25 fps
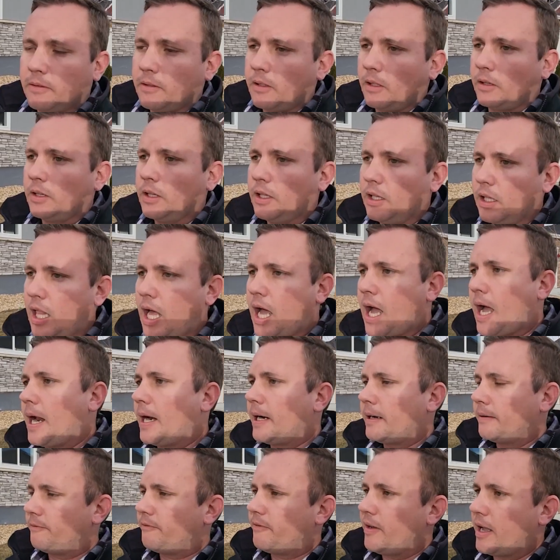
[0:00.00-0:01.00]
A lot
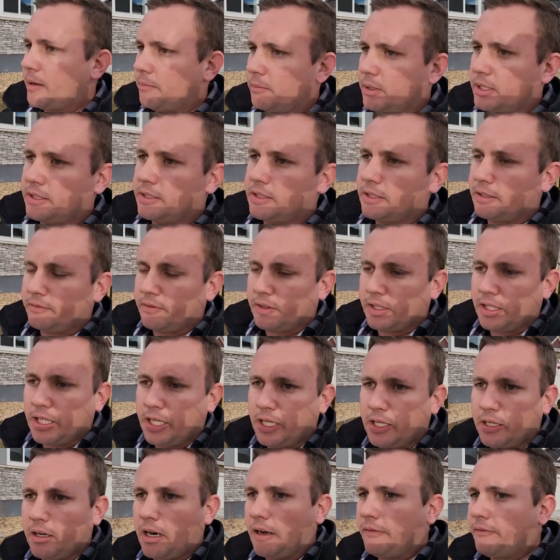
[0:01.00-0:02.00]
of families live in
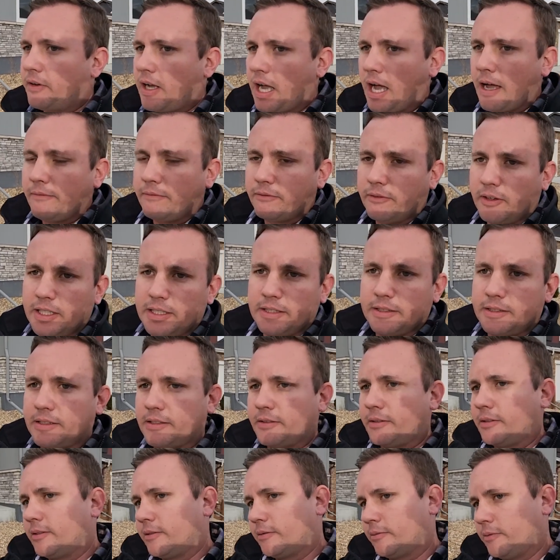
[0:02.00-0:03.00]
here. I've got friends
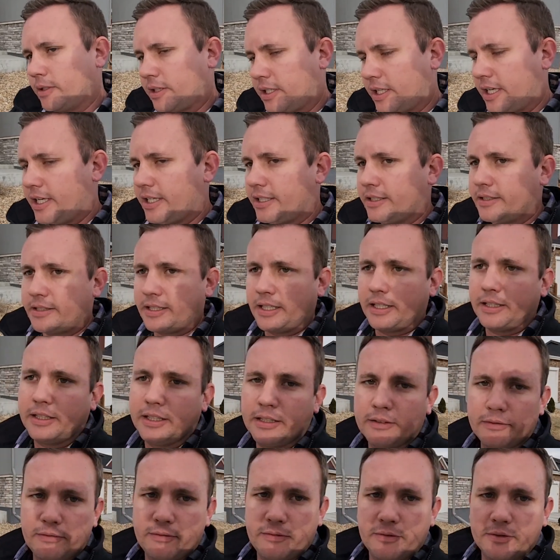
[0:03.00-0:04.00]
with kids that
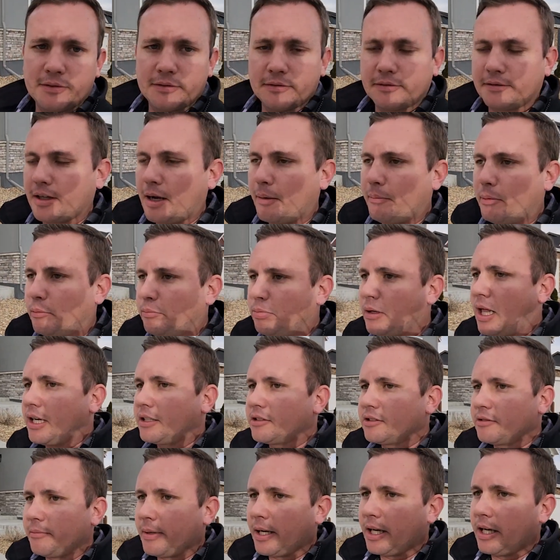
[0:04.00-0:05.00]
live a couple blocks
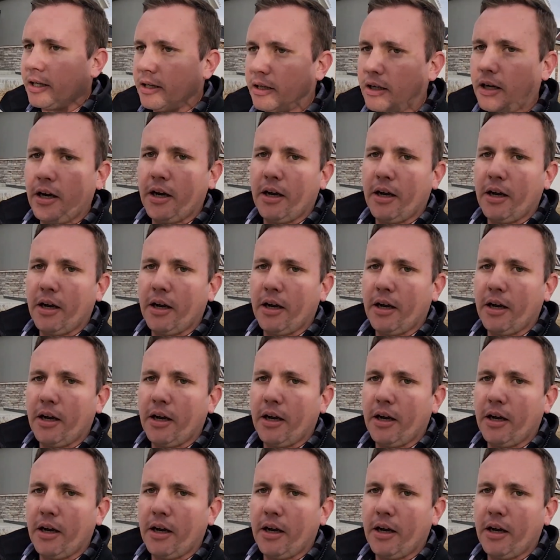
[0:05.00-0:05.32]
from here.